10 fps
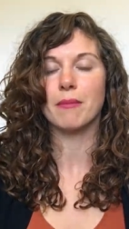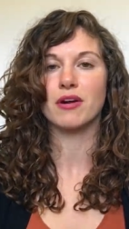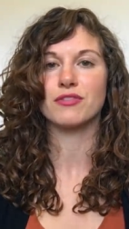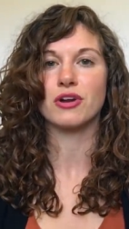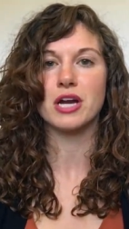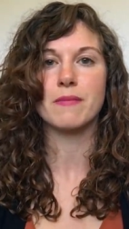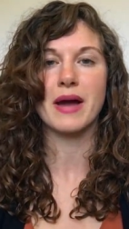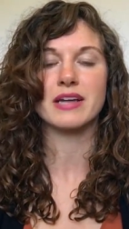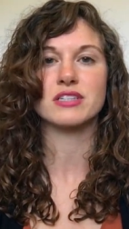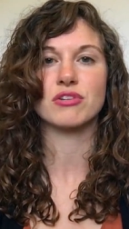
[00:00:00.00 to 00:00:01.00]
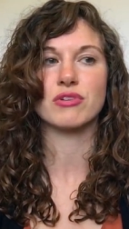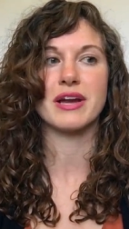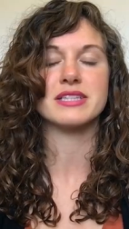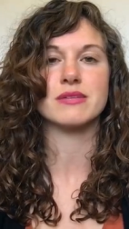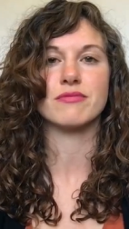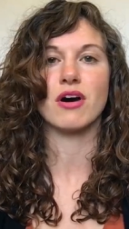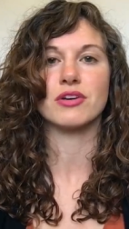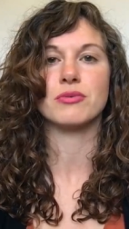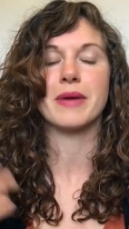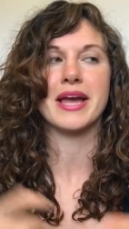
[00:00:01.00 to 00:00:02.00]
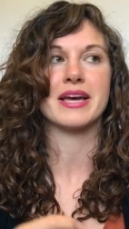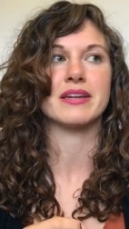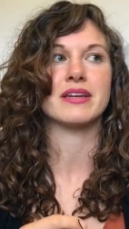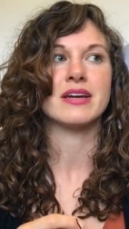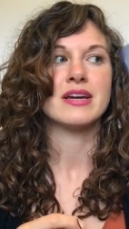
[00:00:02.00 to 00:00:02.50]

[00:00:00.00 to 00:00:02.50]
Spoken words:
part of your hair back to create some volume and